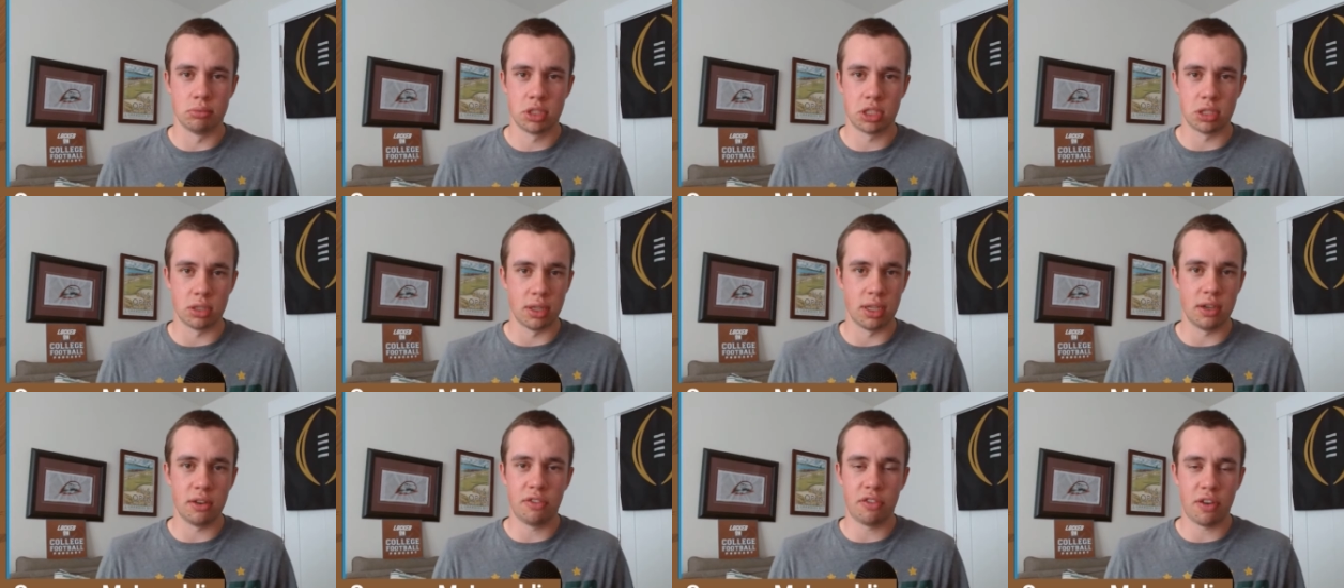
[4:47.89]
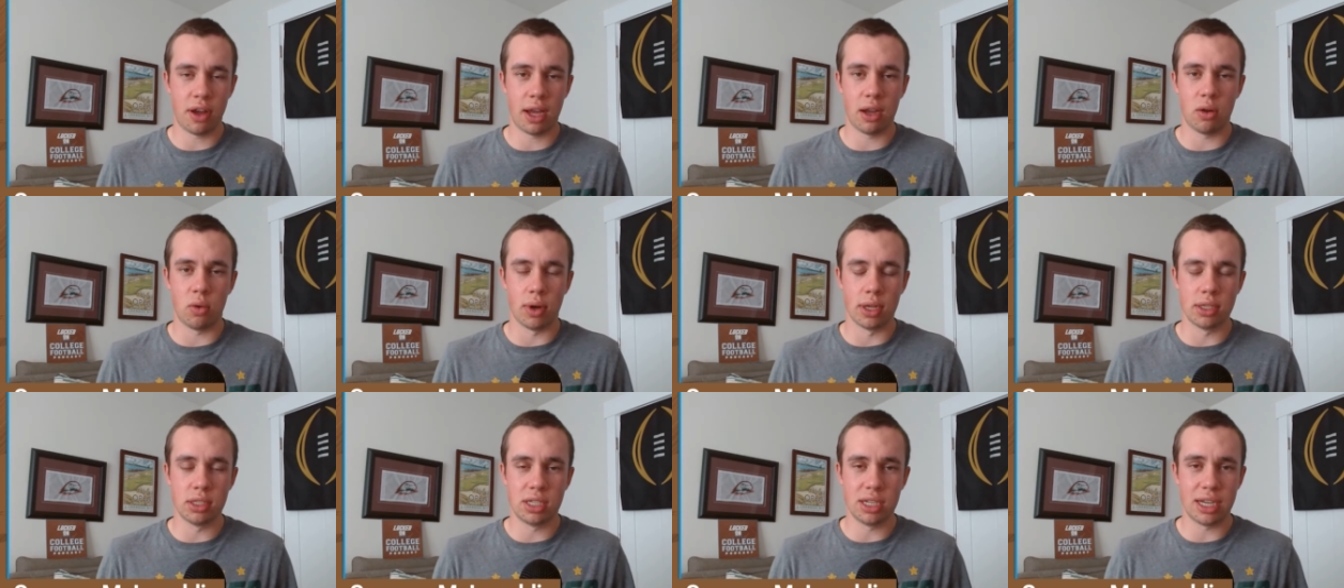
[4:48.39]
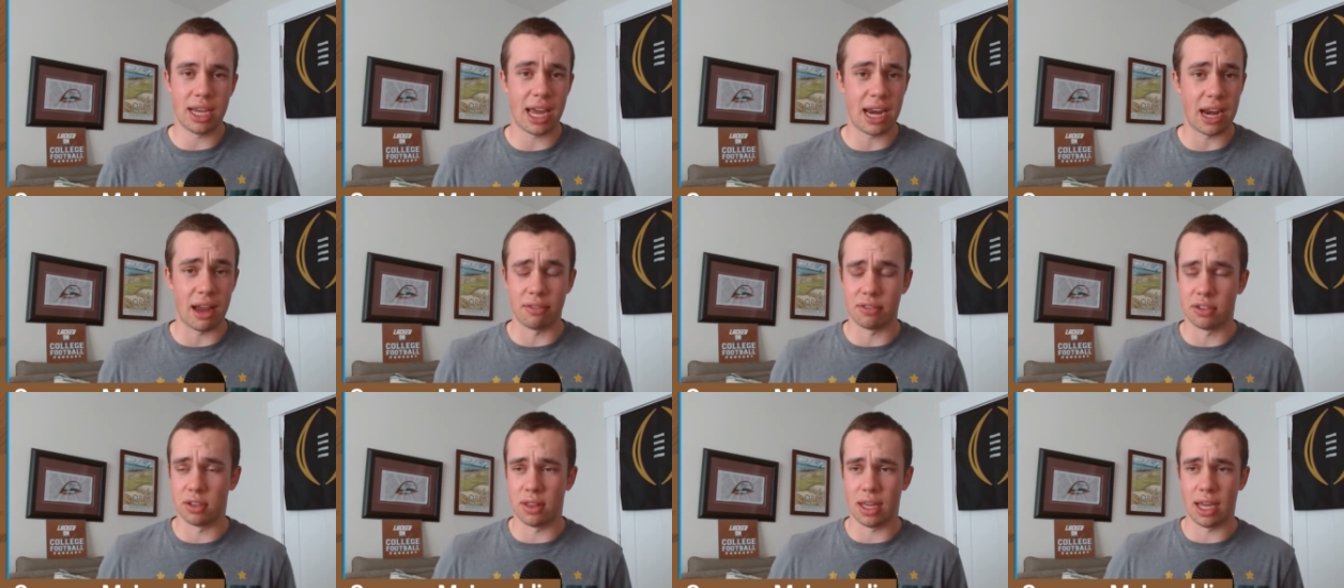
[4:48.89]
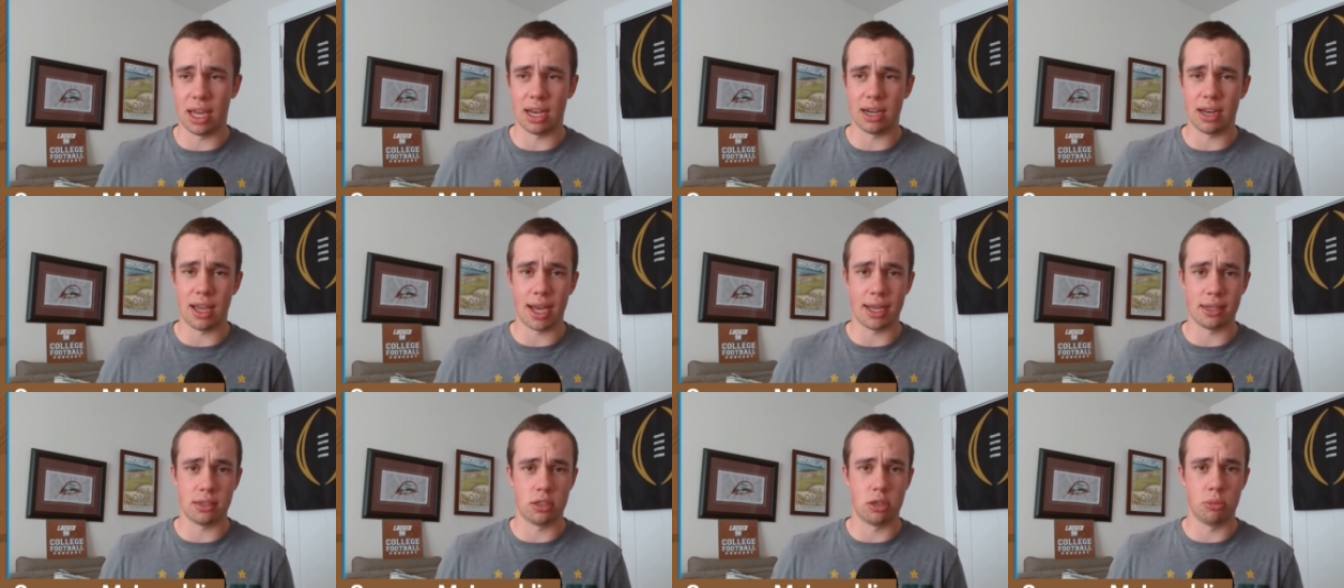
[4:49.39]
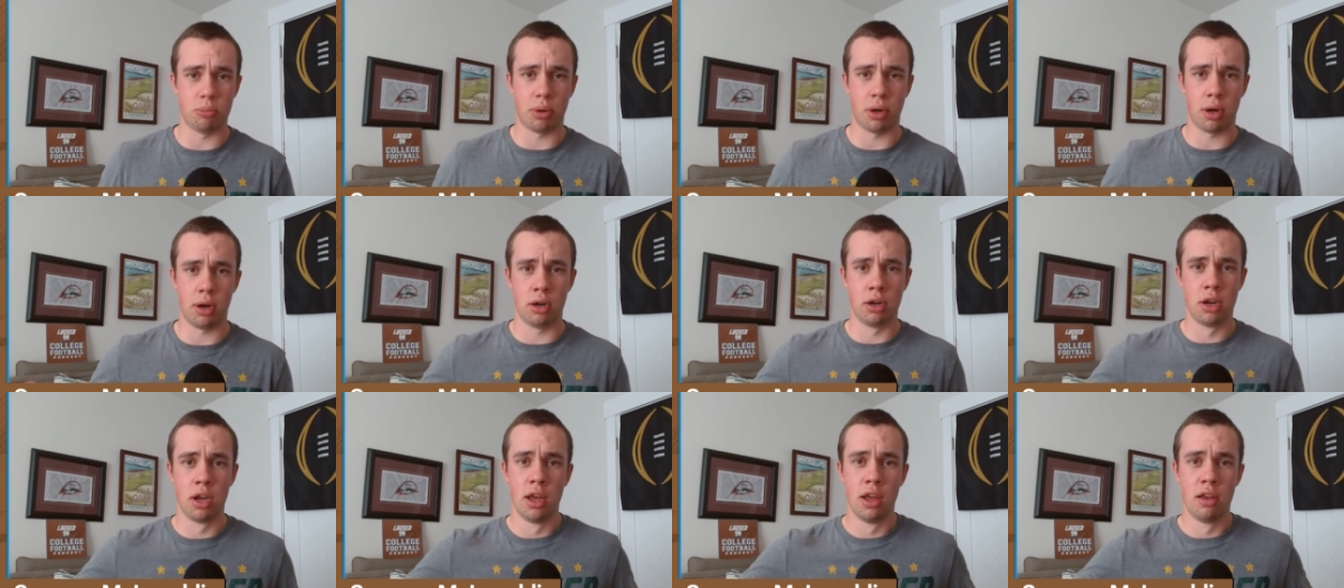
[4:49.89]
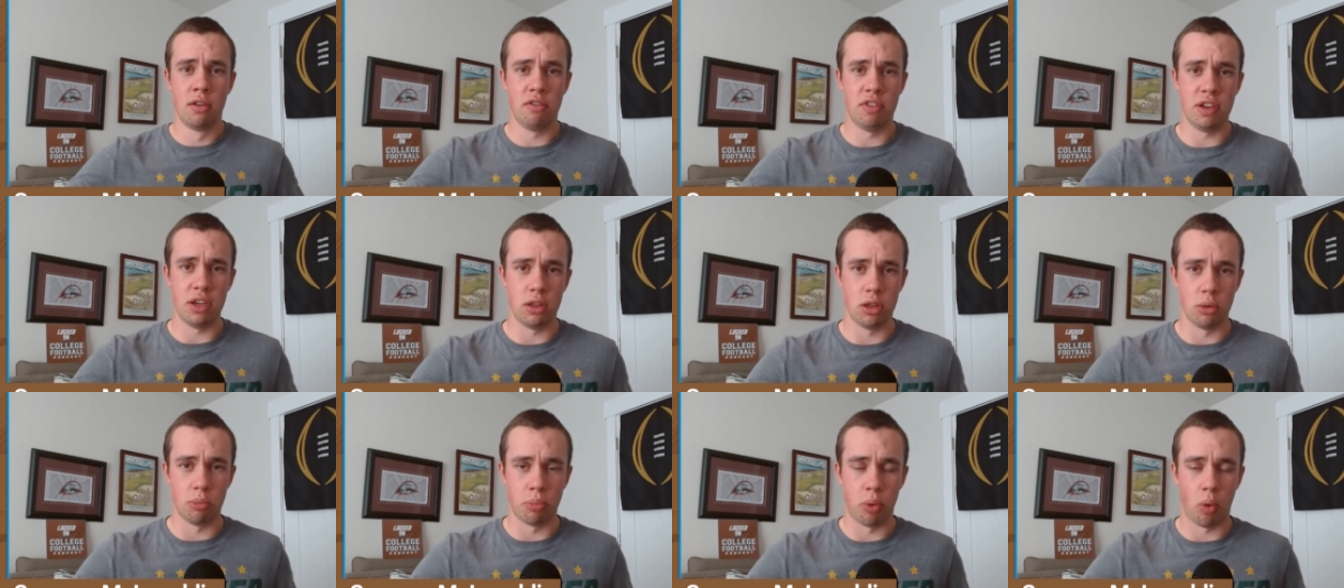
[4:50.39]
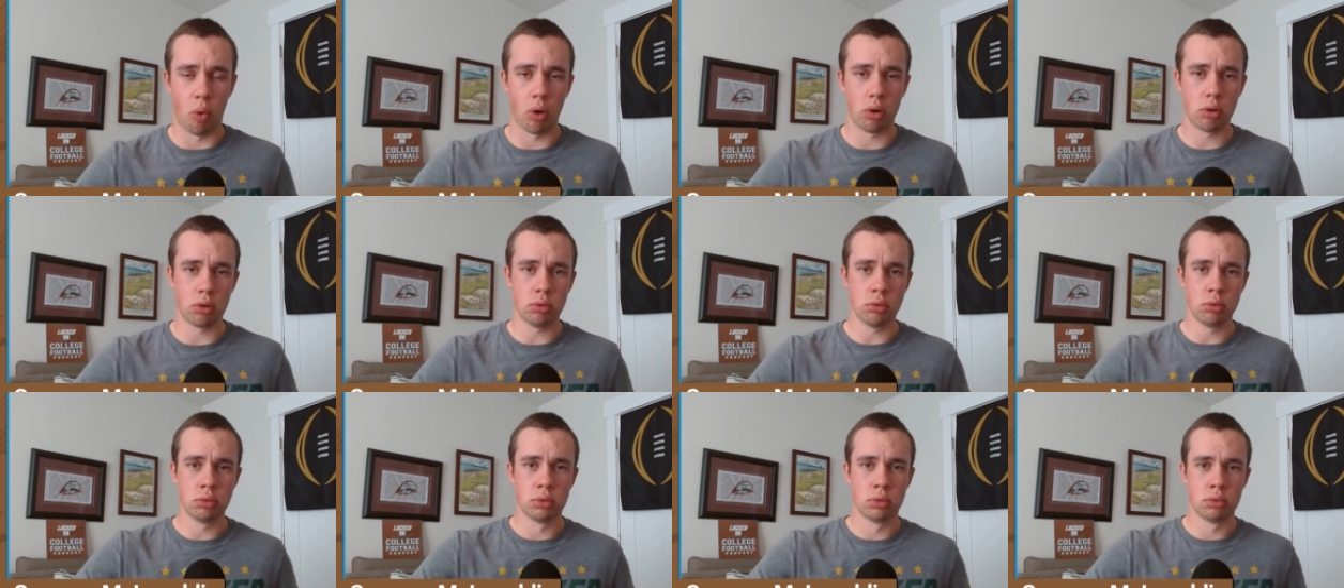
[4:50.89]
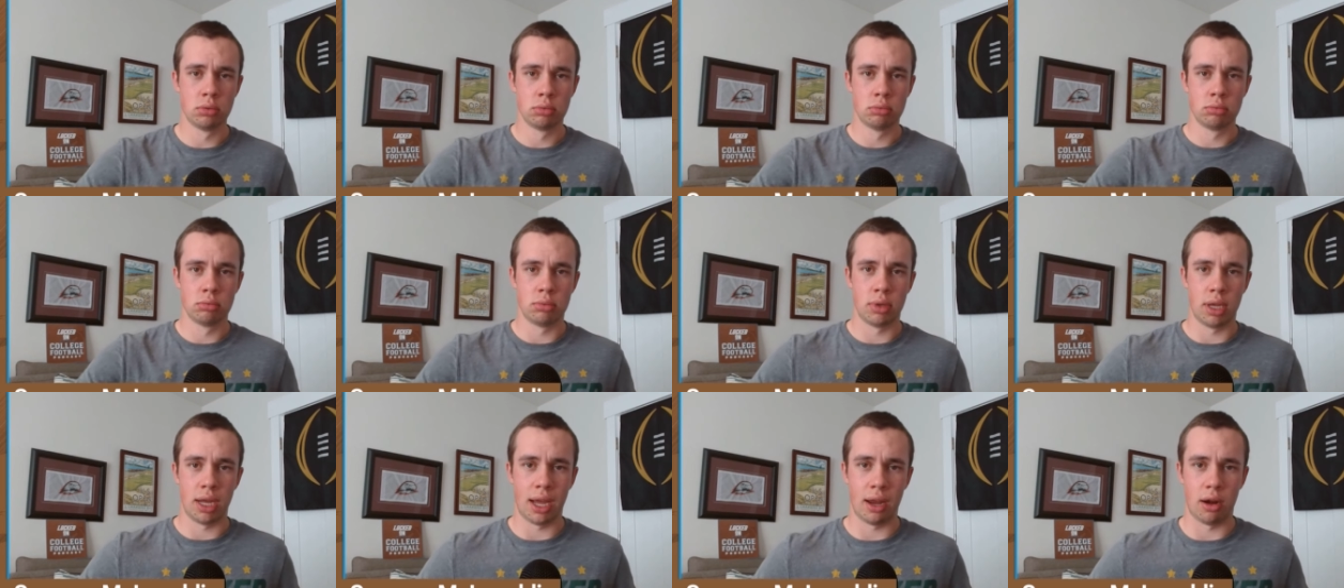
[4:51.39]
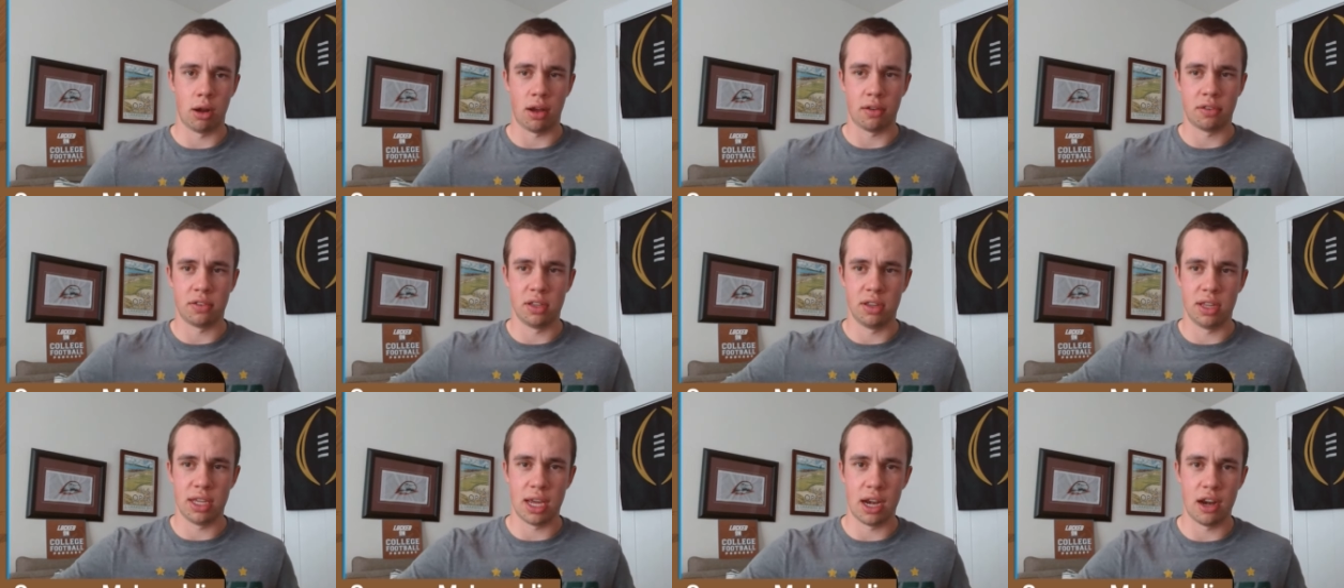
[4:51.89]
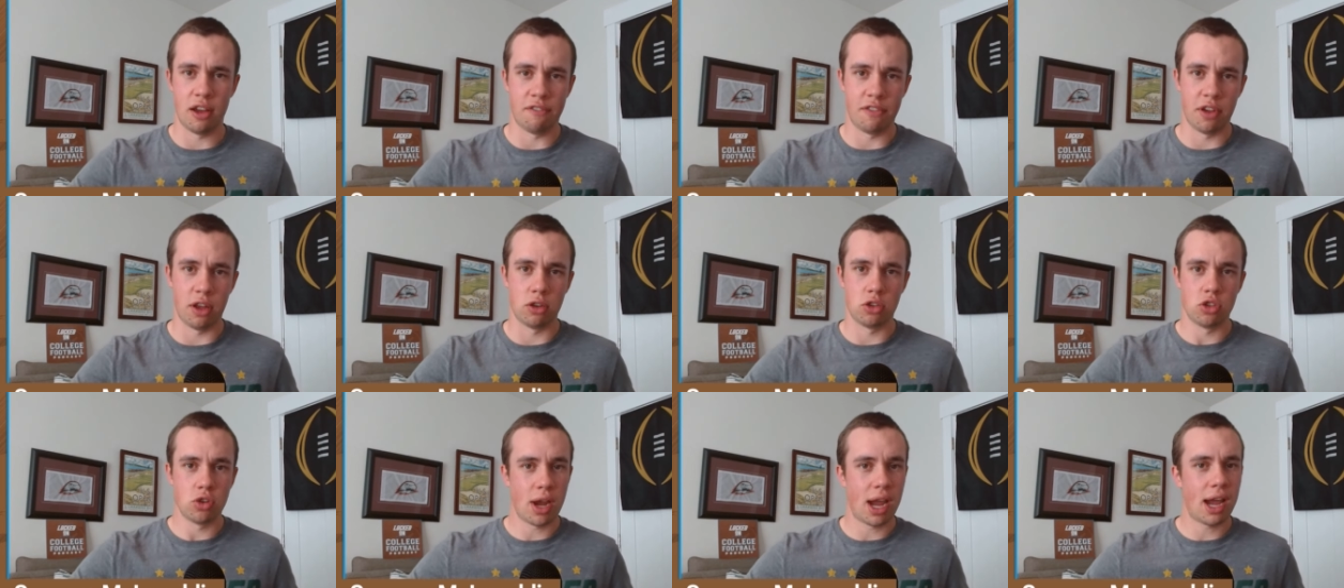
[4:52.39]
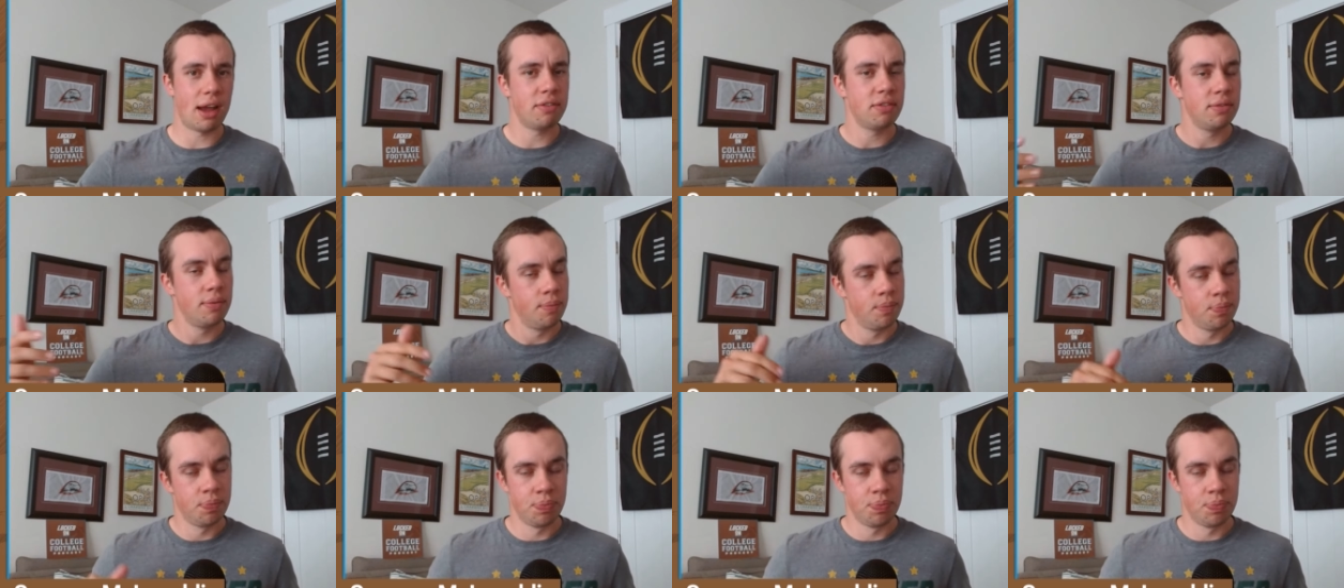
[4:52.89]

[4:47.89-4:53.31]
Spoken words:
solidifying once again after they had guys depart via the portal and off to the NFL draft.